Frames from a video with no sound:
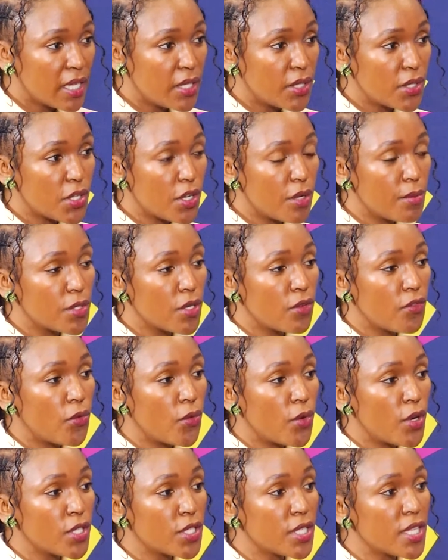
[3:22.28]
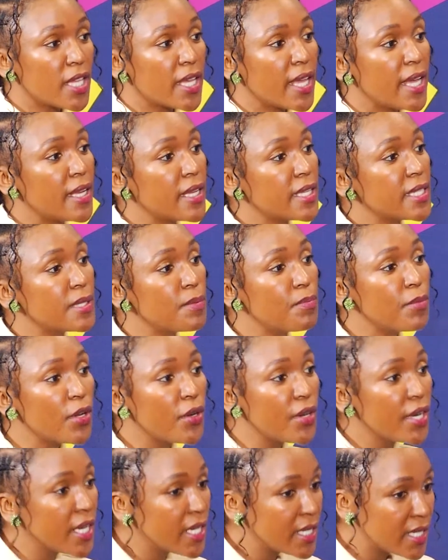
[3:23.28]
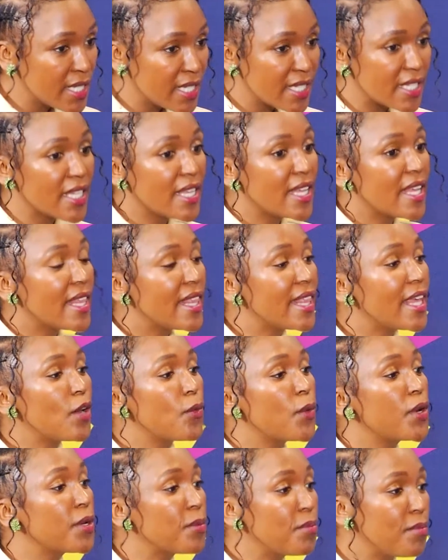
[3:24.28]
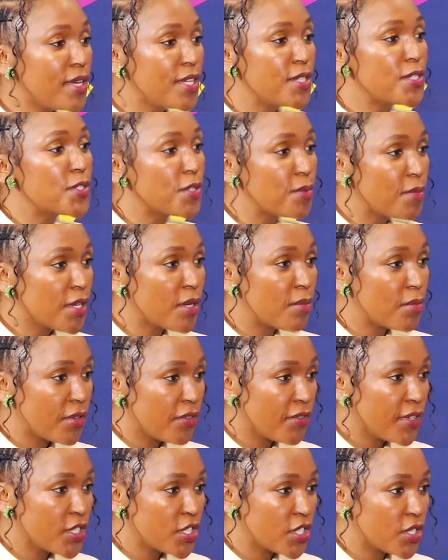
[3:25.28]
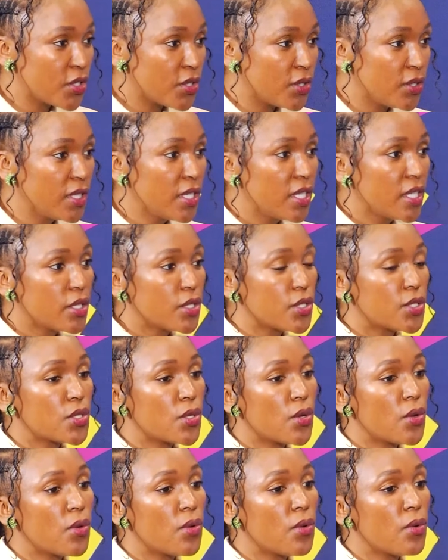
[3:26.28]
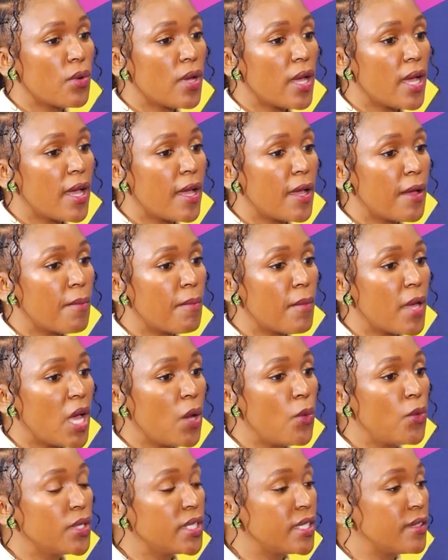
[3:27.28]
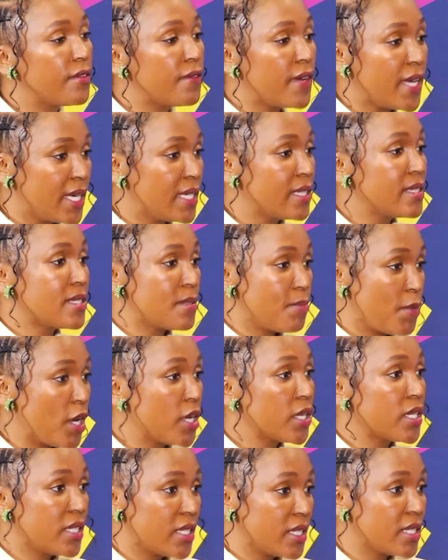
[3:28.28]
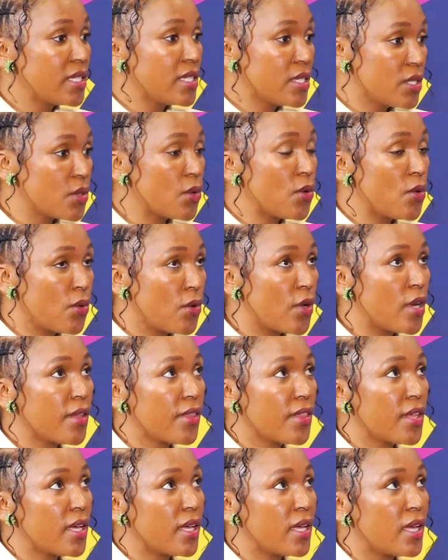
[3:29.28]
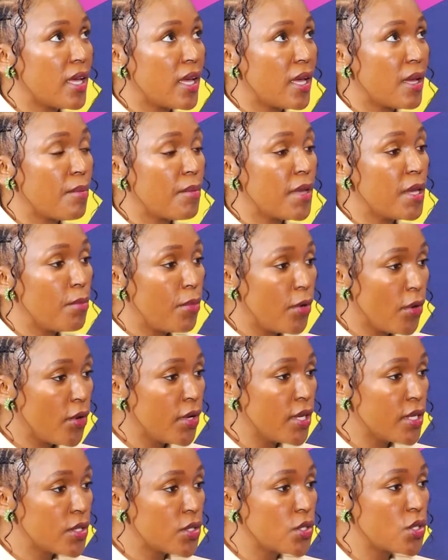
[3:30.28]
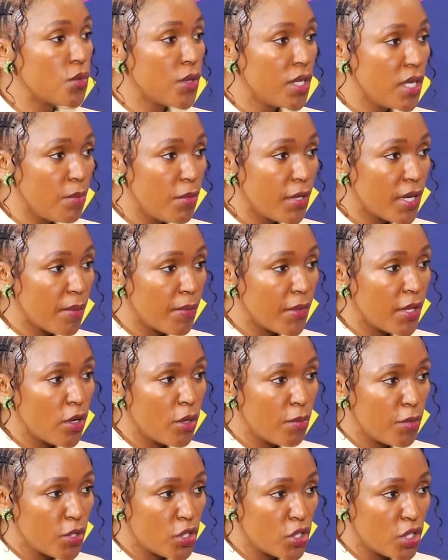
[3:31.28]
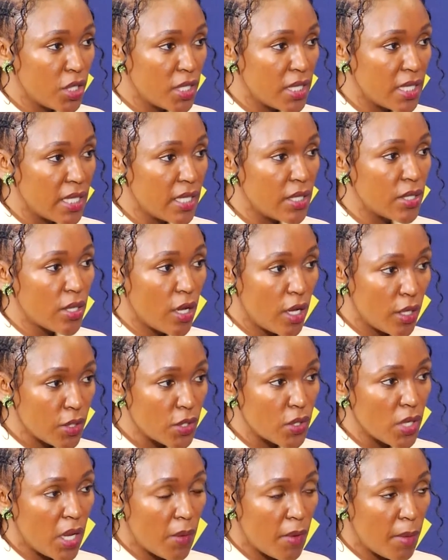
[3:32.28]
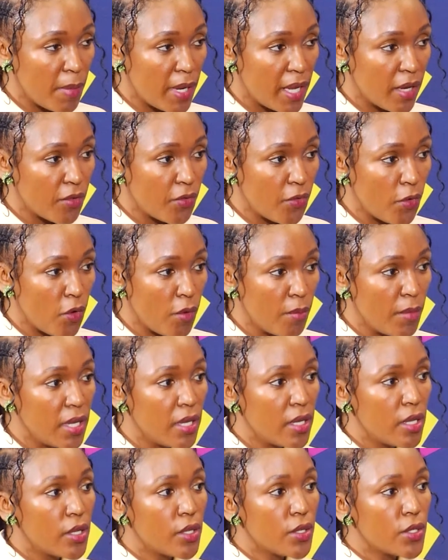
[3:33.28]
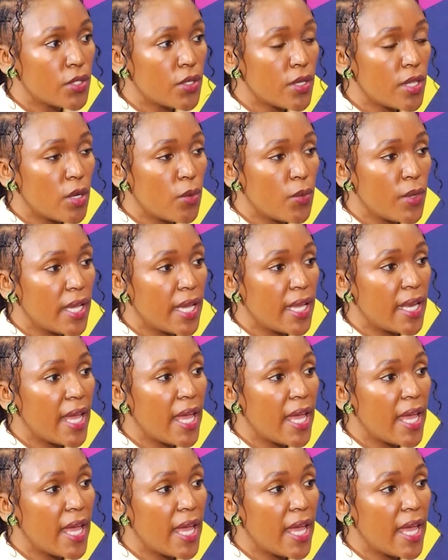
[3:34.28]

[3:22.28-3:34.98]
in terms of work so they can experience then what it means to be a professional. So I would advise partners or rather employers to really put up their opportunities onto our platform so that they